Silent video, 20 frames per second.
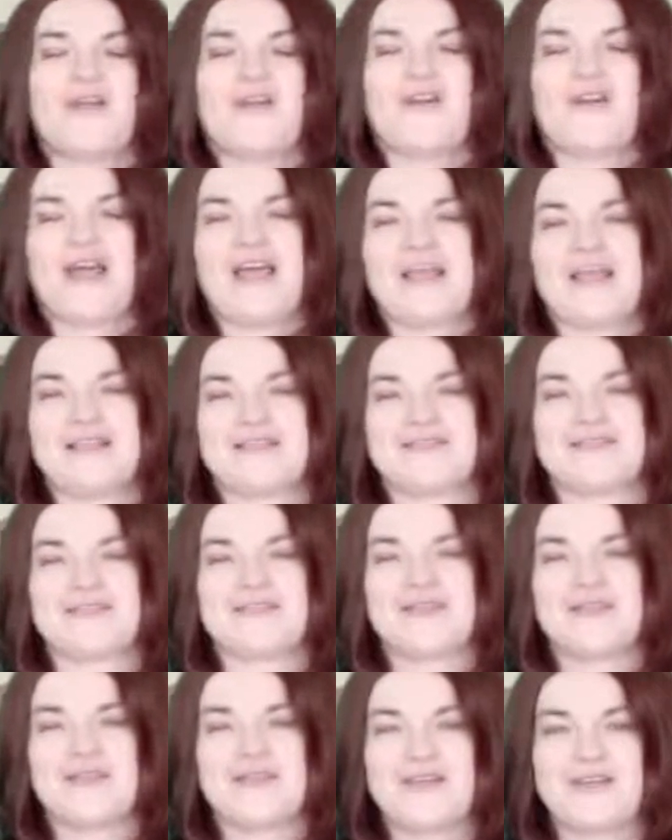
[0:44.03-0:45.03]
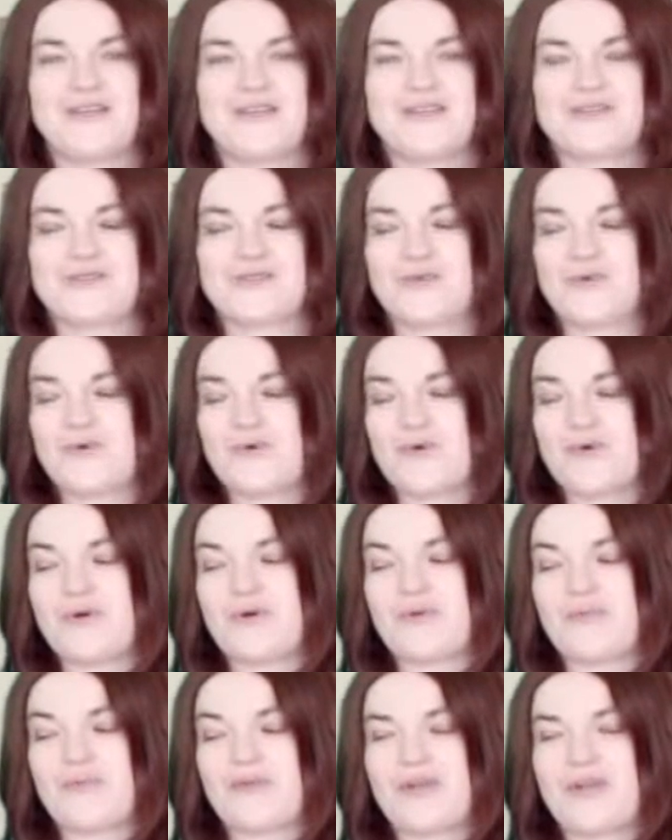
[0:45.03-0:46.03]
Right. So,
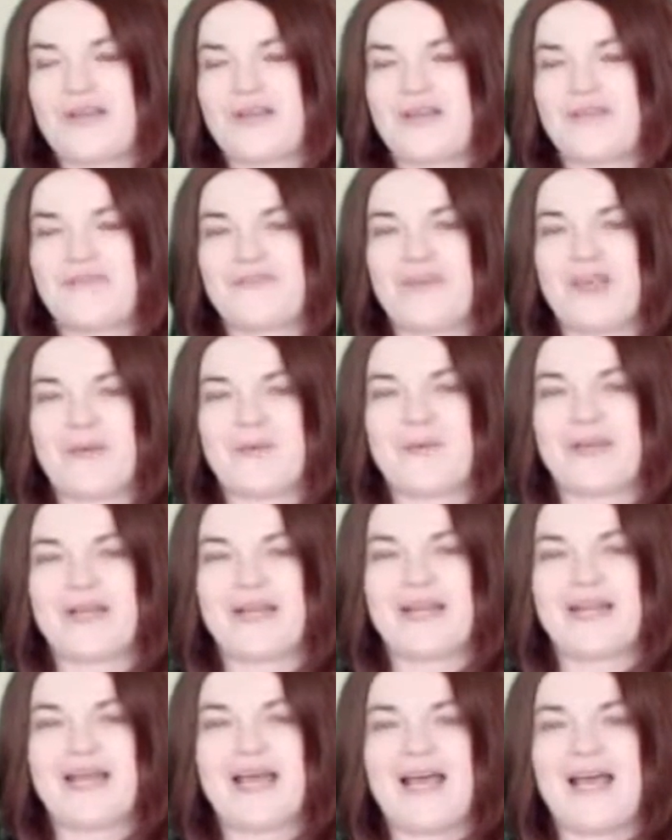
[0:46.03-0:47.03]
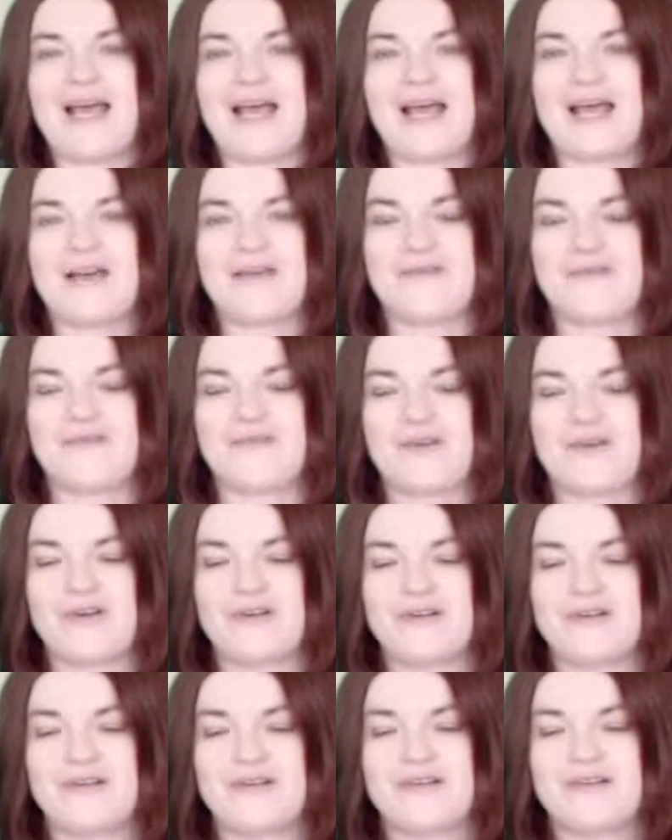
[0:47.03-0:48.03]
I'm going to give you a minute and a half.
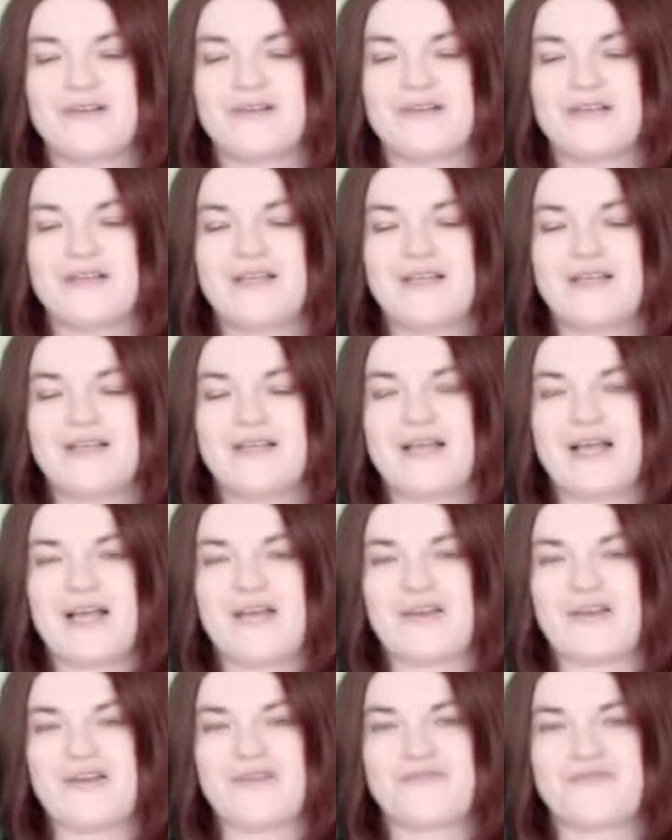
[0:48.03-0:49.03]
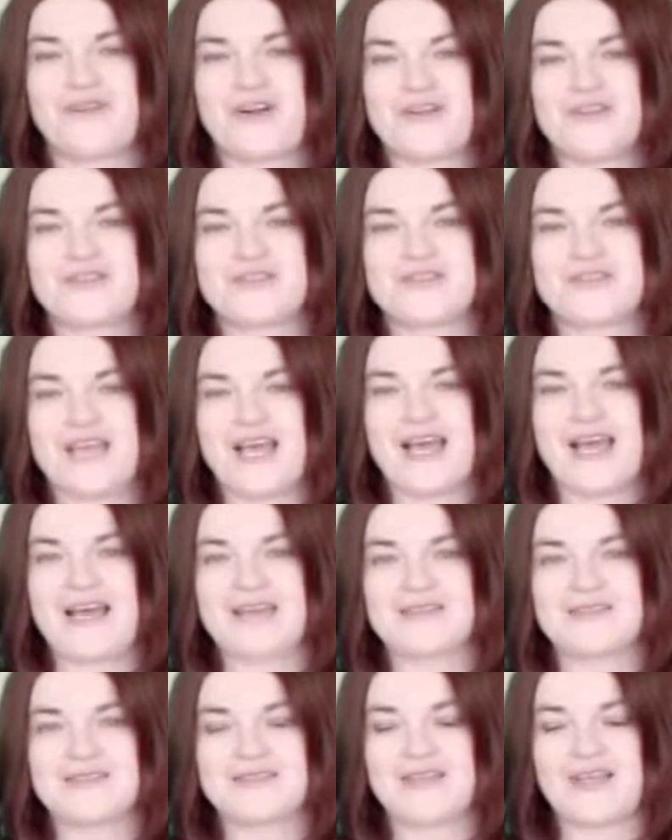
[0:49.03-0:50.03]
And your first
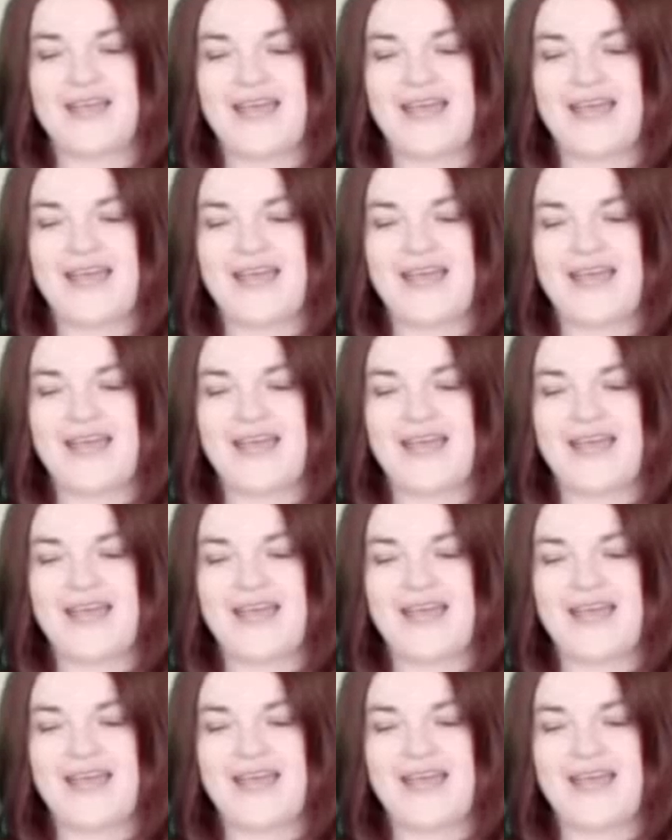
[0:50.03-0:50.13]
task